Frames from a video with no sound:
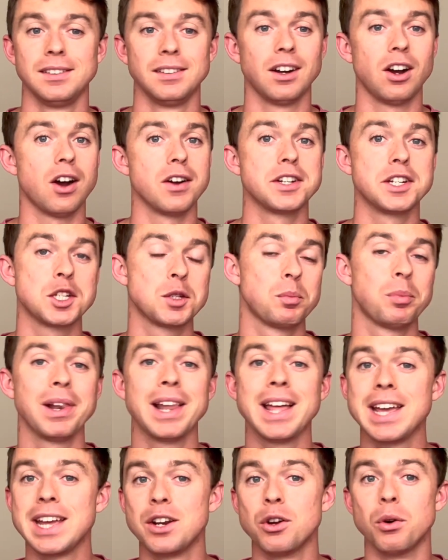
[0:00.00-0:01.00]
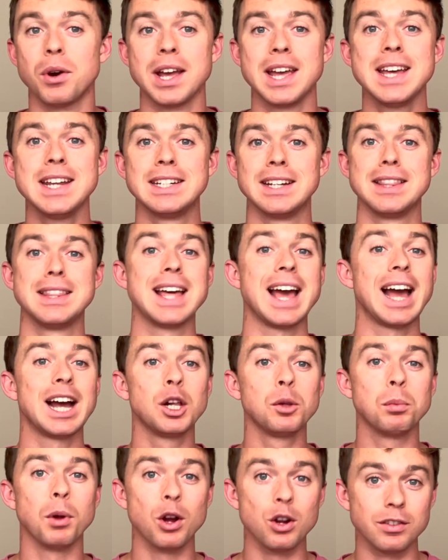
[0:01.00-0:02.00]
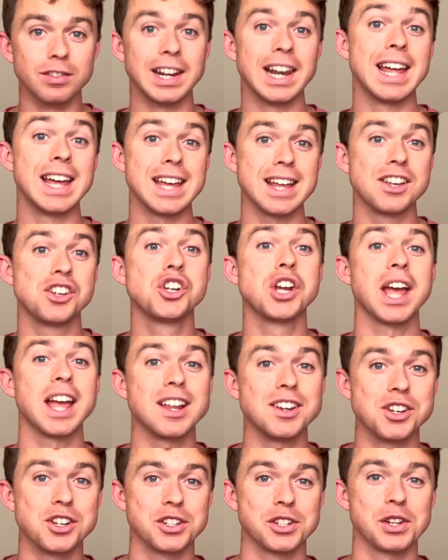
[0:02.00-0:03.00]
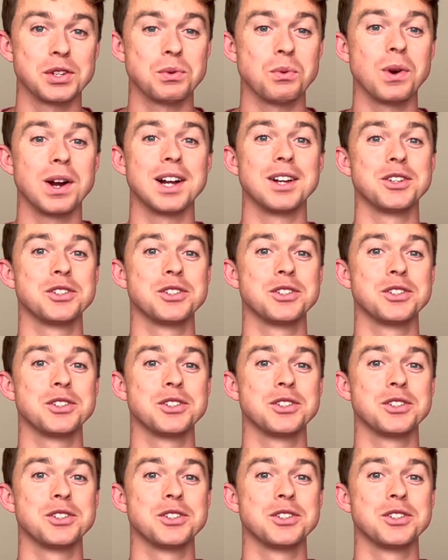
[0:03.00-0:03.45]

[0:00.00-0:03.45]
are displayed or hidden, the help overlay changes as well.